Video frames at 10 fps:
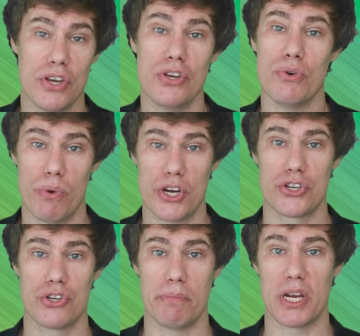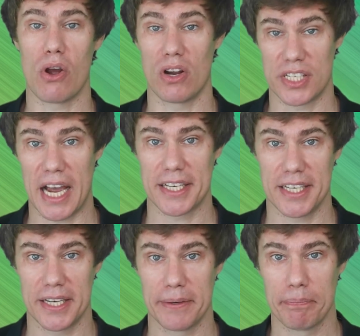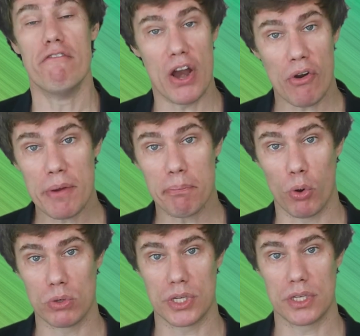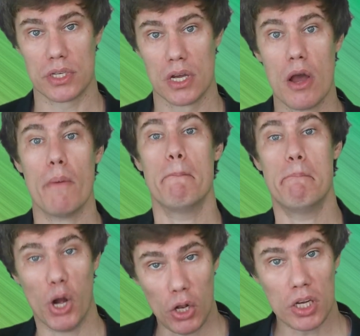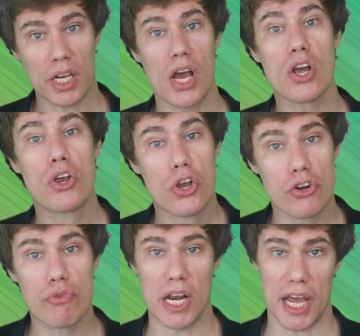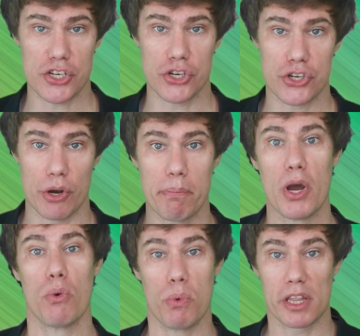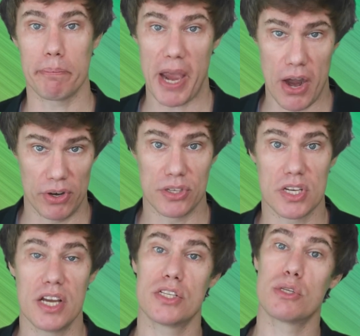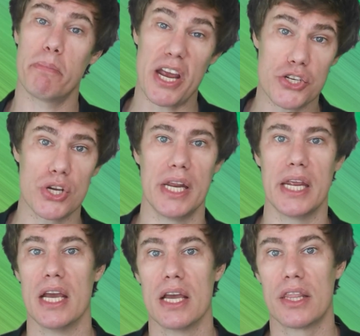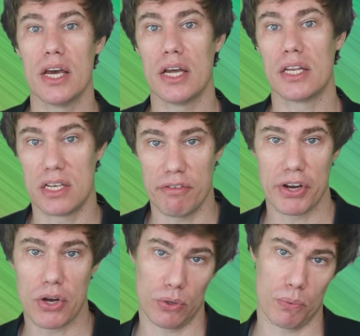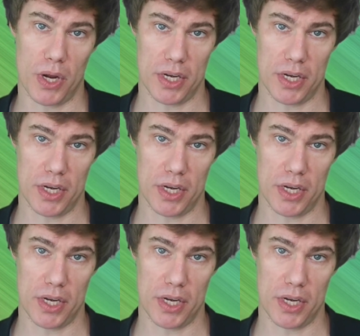you wish to be contacted. Very important, build a good relationship with parents, especially the difficult